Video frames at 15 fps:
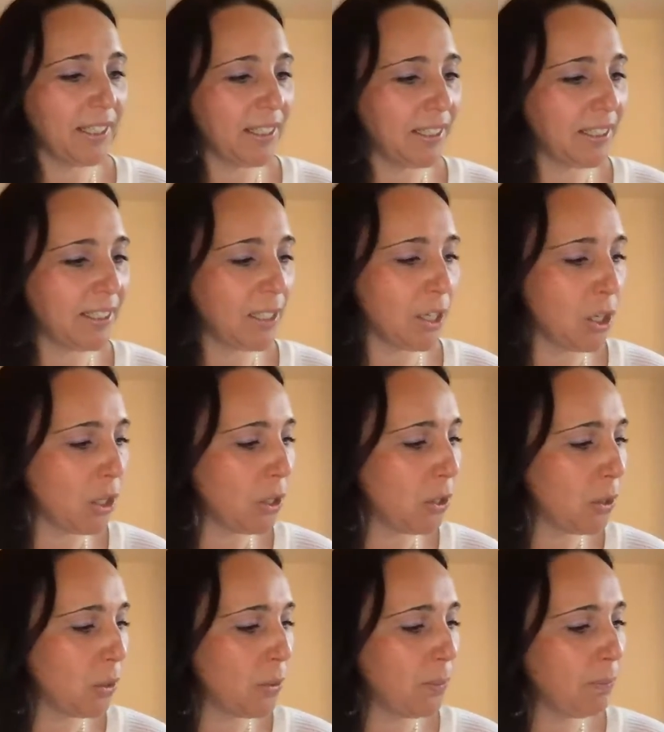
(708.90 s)

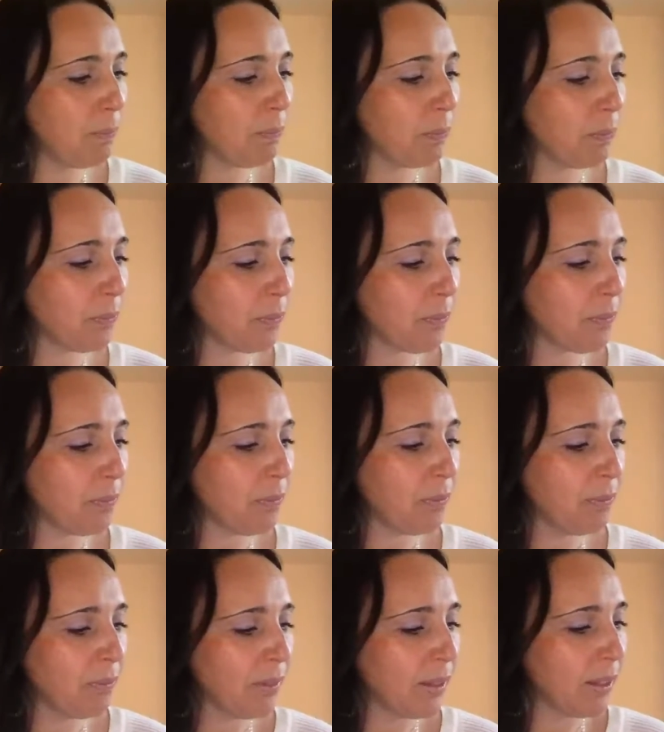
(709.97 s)
So
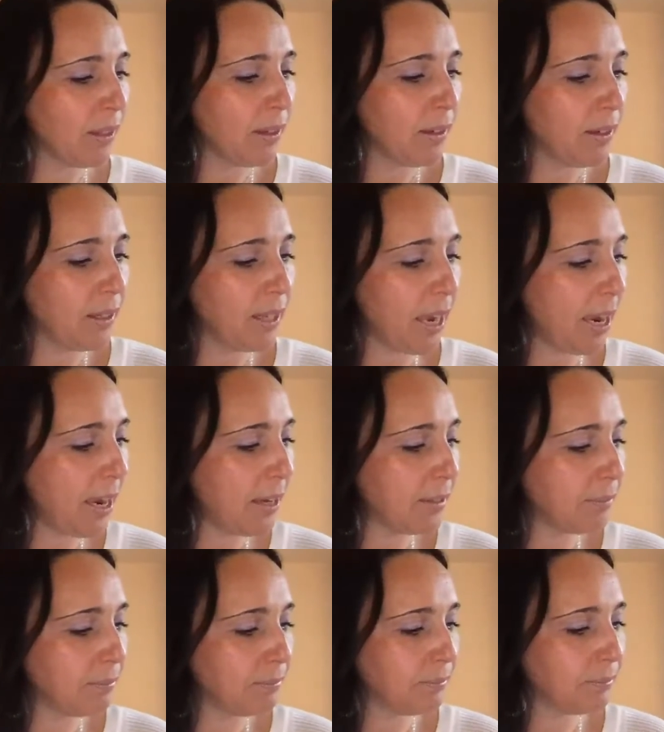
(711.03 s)

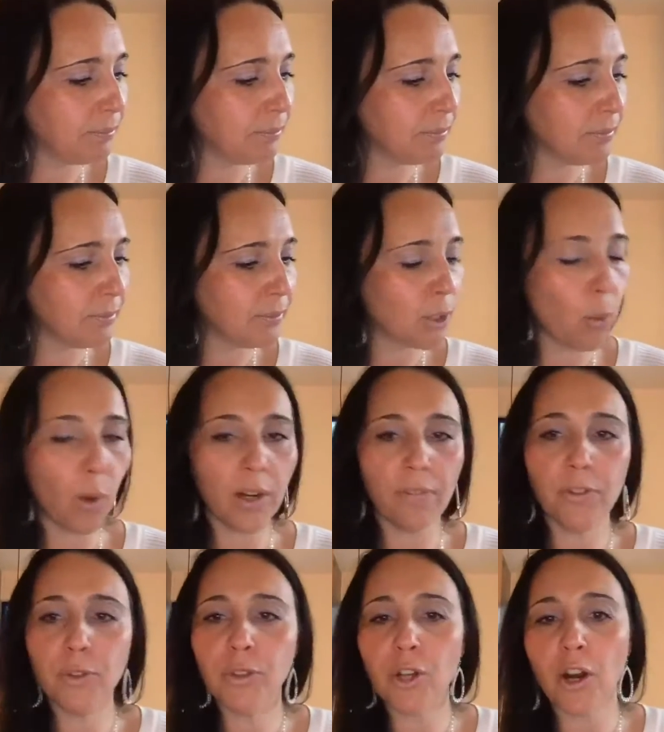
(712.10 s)
yeah. So what
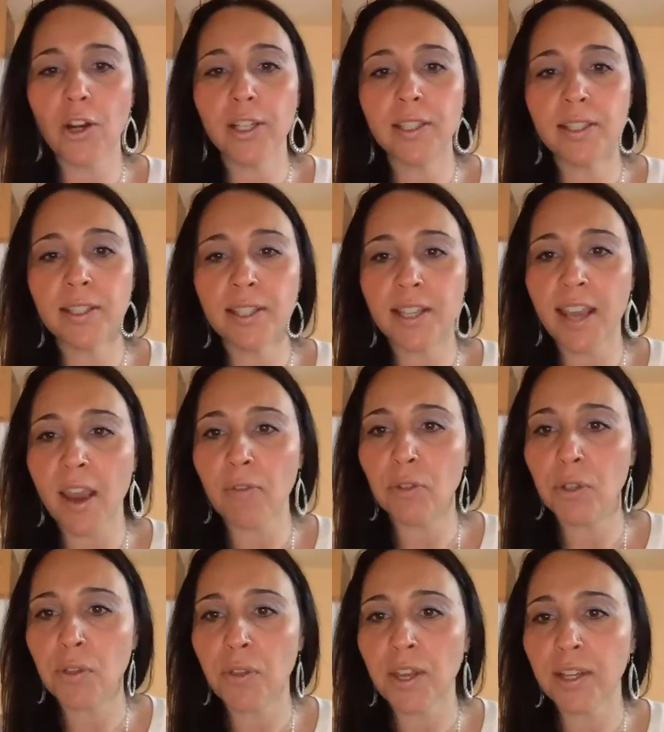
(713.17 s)
if you started to see
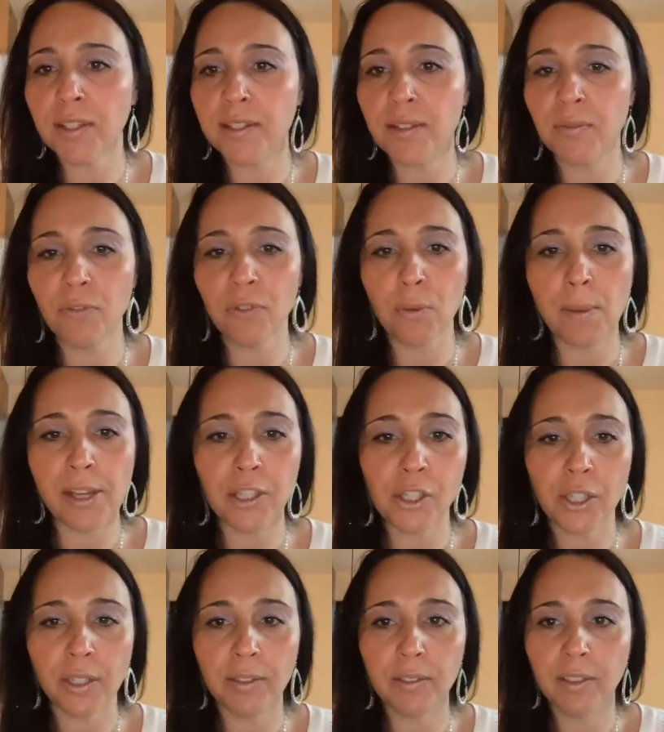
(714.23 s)
everything as
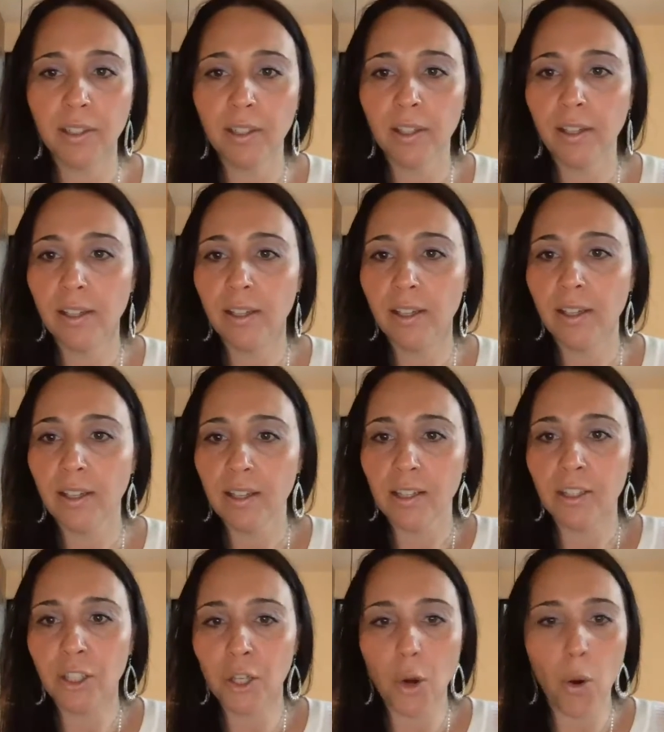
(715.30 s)
information?
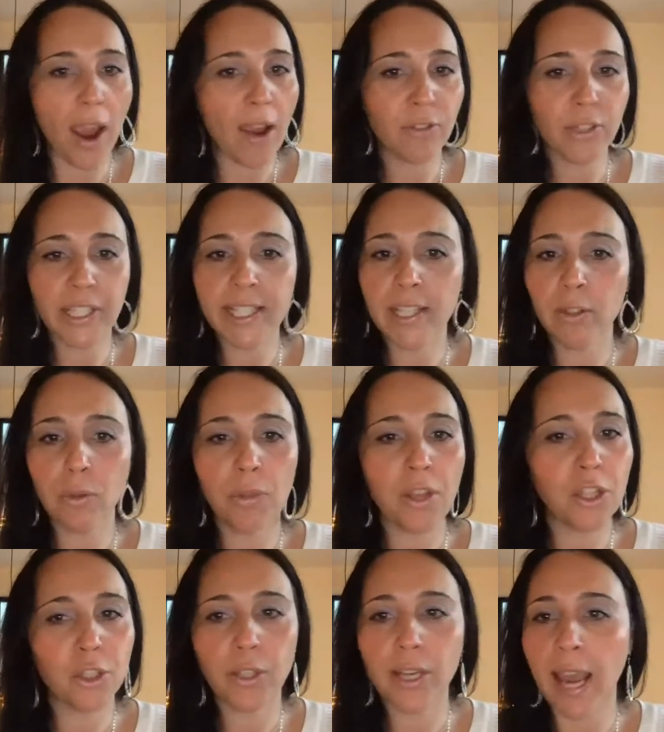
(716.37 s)
You know, every single
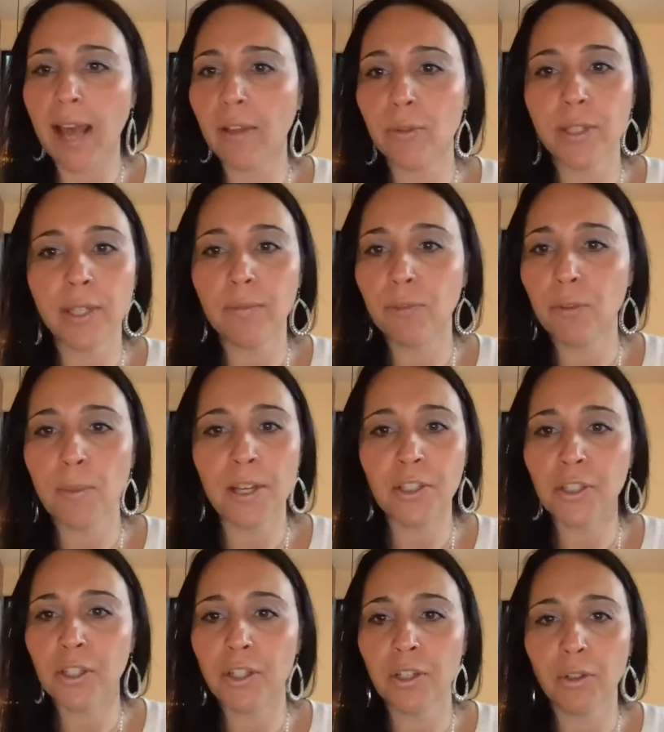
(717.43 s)
thing you're gathering
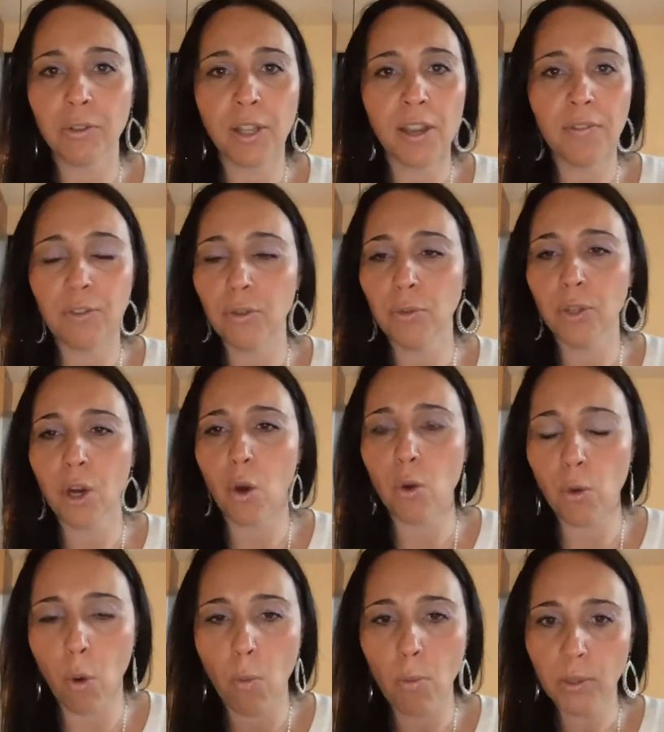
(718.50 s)
information in your life, you
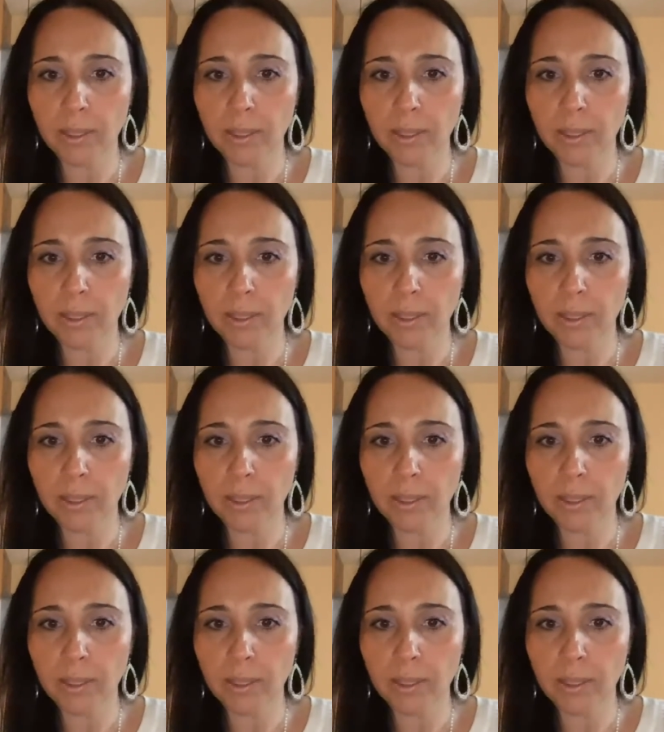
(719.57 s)
almost